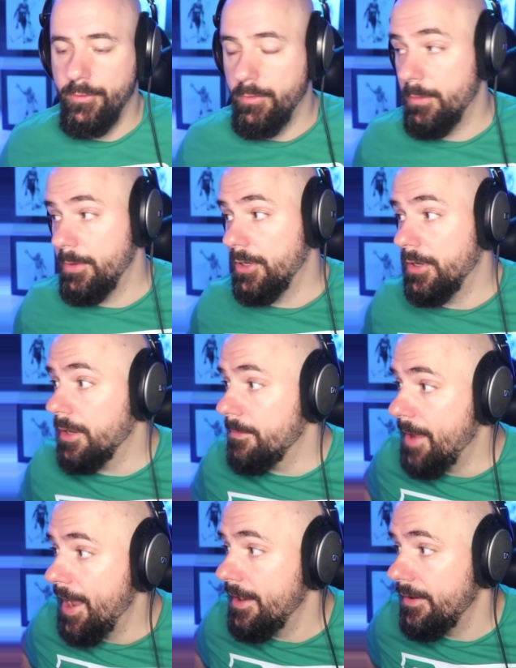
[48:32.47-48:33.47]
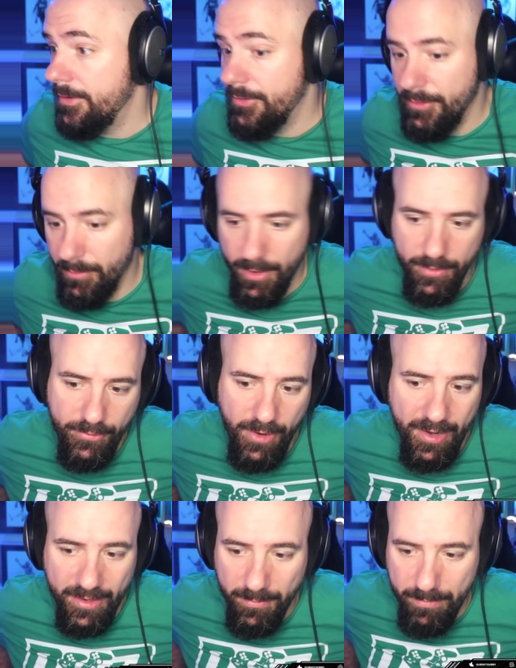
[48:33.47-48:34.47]
want to be good at Madden? Do you want to try
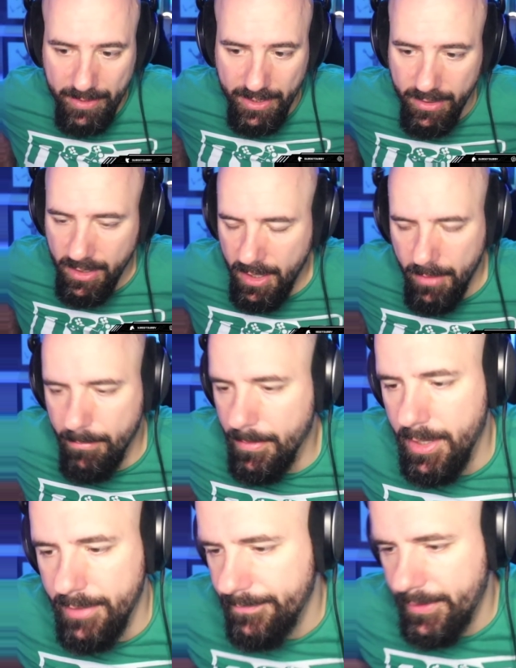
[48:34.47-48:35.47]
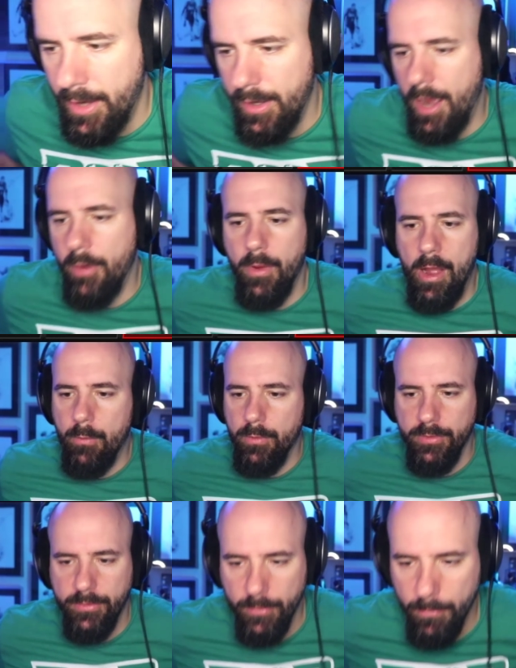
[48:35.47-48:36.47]
to compete? MUT. I, I, I
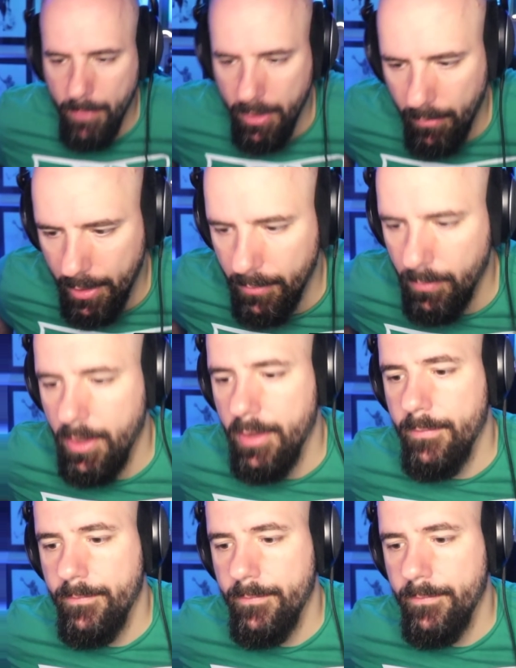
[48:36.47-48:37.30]
would do MUT right away.